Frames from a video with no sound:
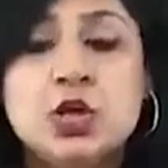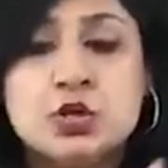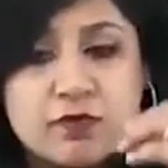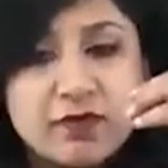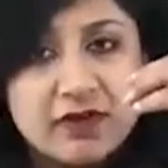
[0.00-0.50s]

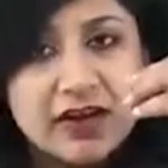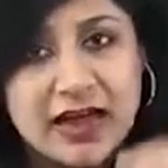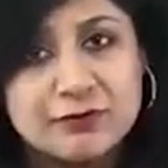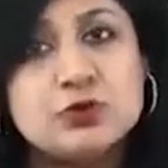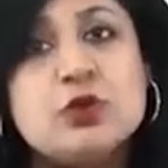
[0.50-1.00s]
So, we will
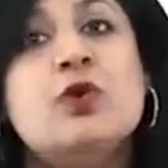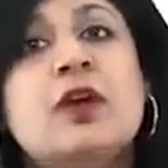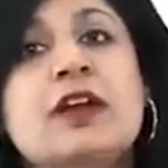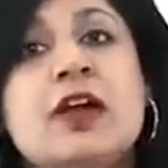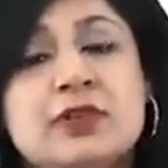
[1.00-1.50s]
have to
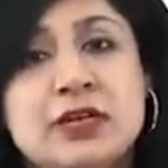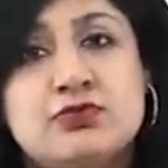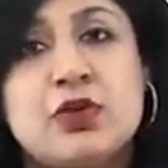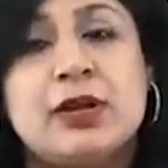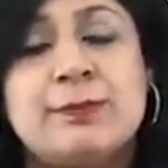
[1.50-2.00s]
lower down the
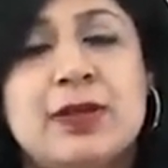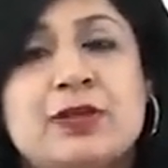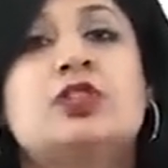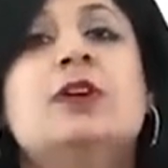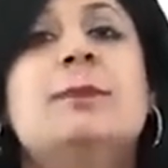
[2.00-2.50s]
intraocular
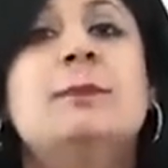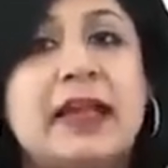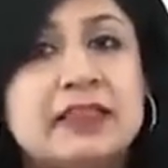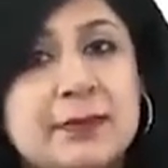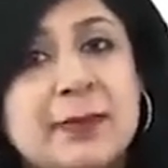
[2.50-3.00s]
pressure
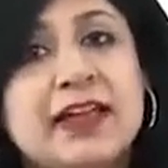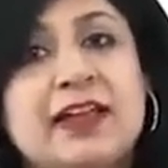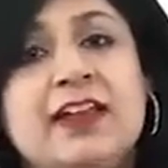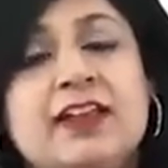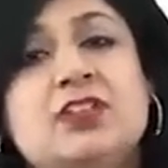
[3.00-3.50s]
by the
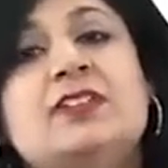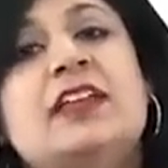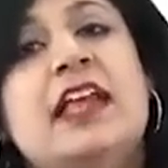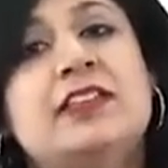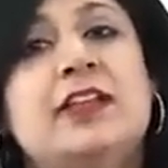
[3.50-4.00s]
medical agents
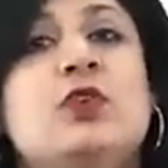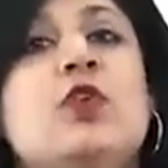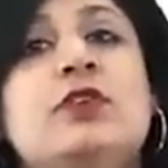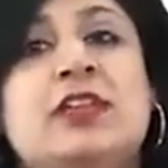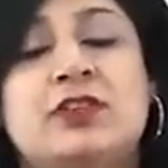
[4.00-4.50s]
and then
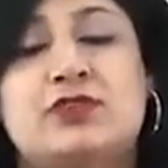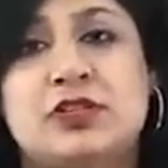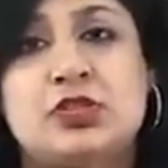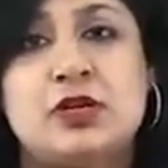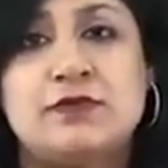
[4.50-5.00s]
go for the
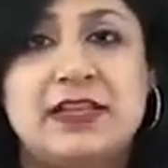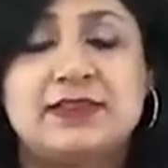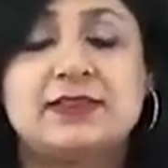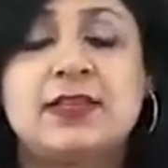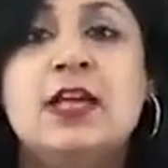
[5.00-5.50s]
extraction of
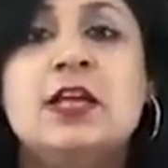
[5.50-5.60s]
lens.